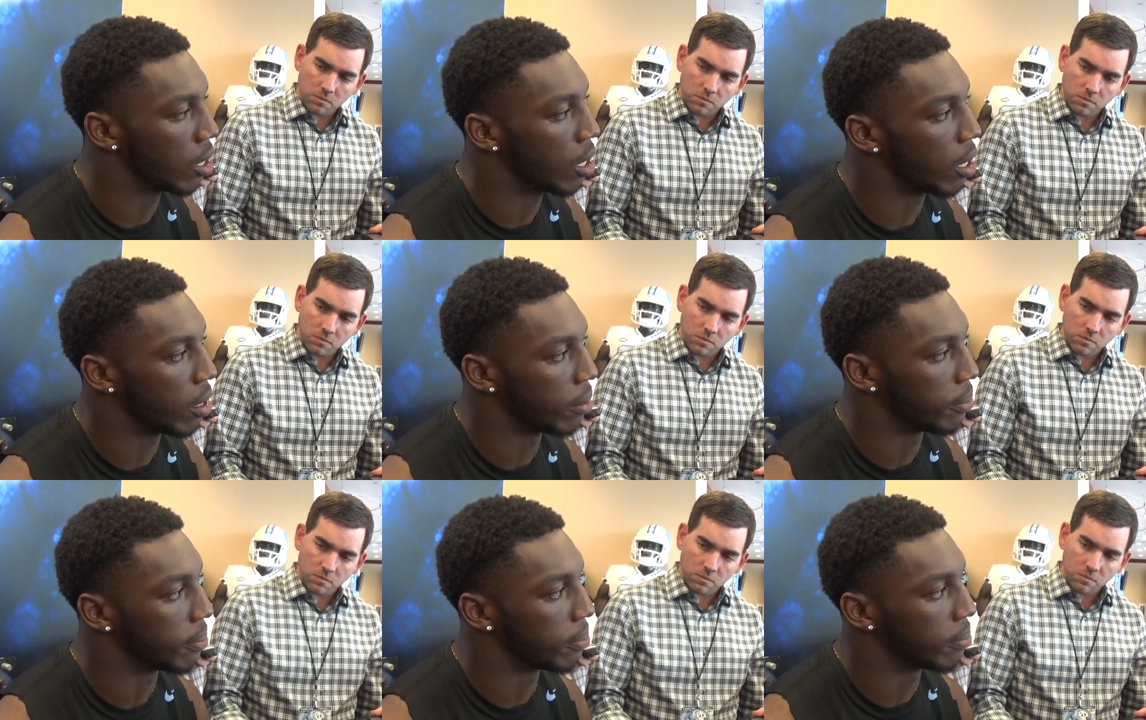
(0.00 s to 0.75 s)
Speaker 1: Um,
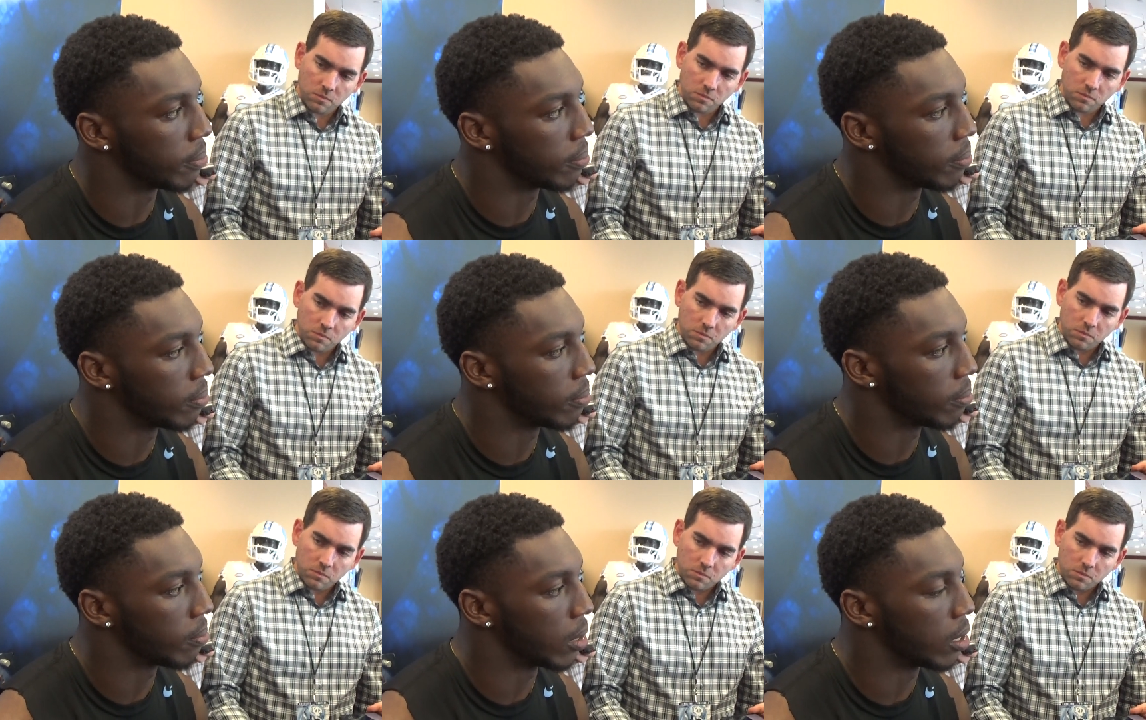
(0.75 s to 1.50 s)

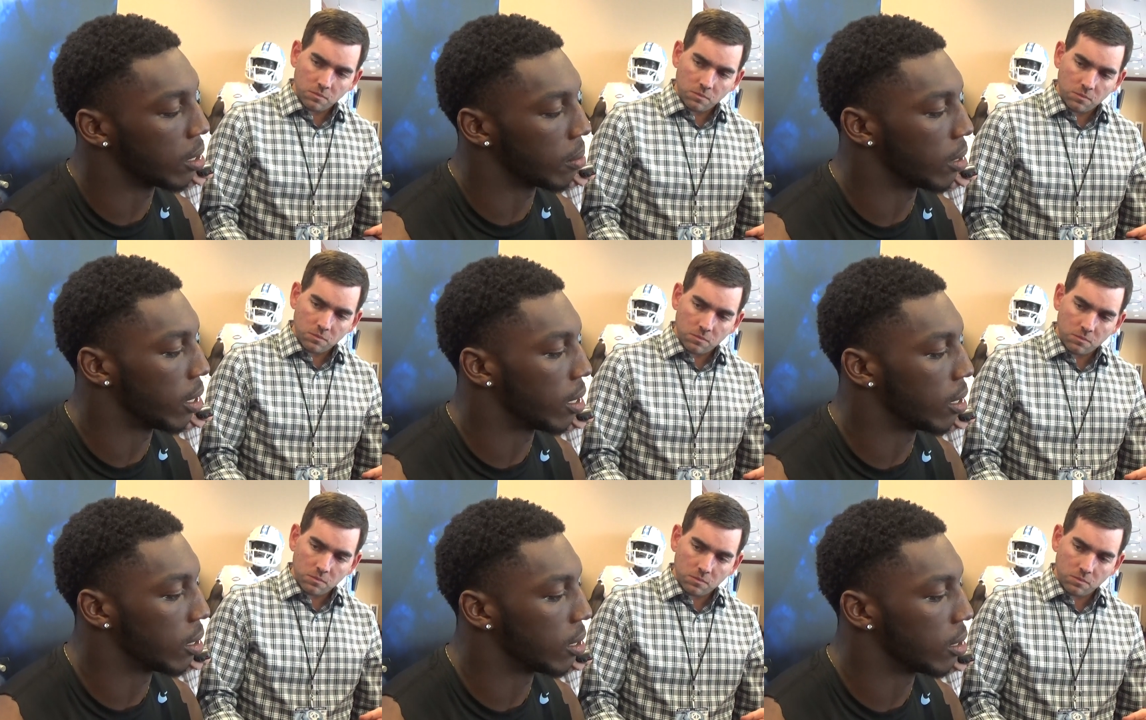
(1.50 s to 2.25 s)
but it's something that
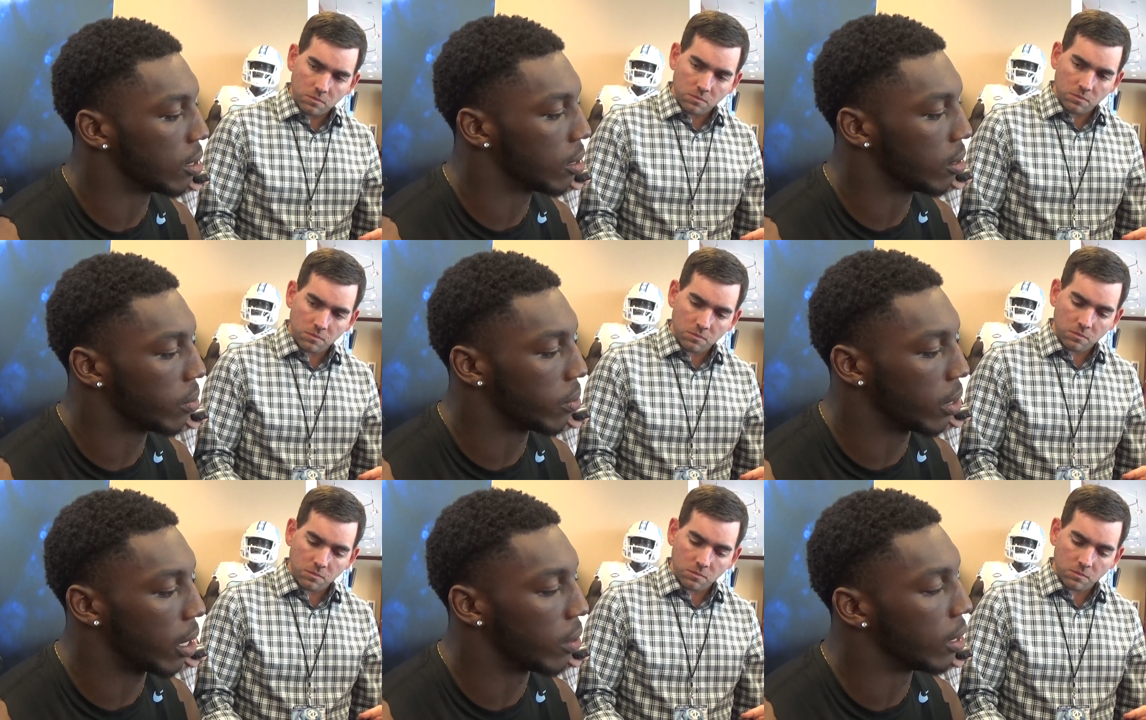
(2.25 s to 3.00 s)
we're
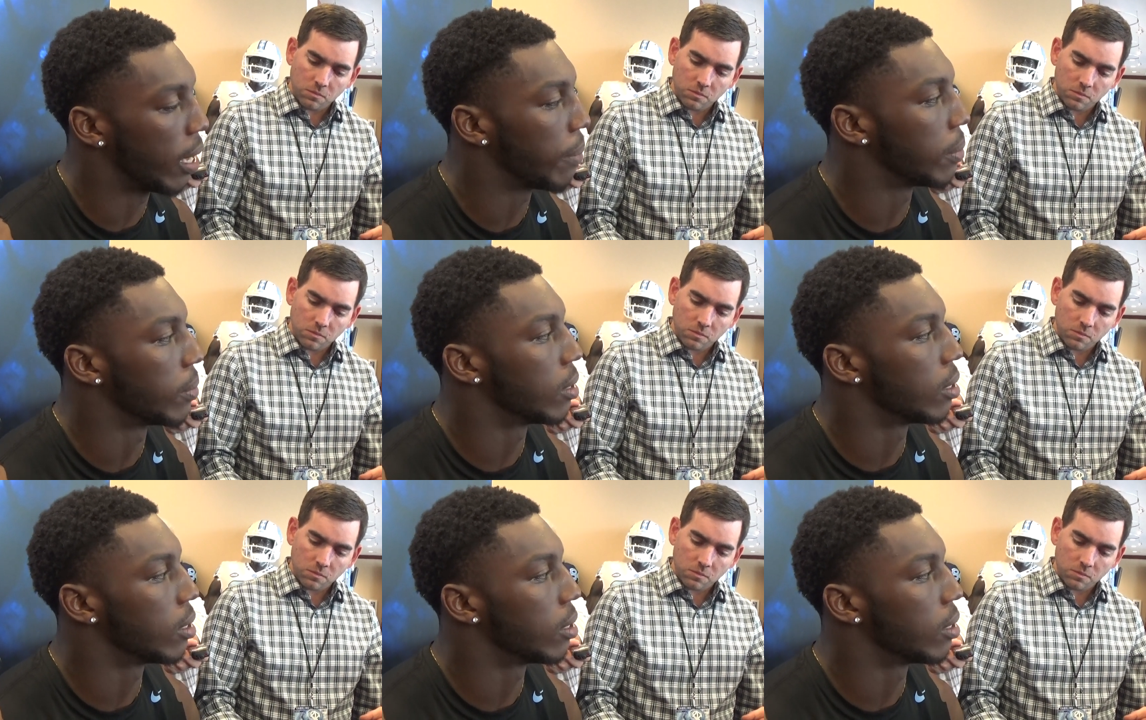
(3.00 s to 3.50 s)
not really happy with.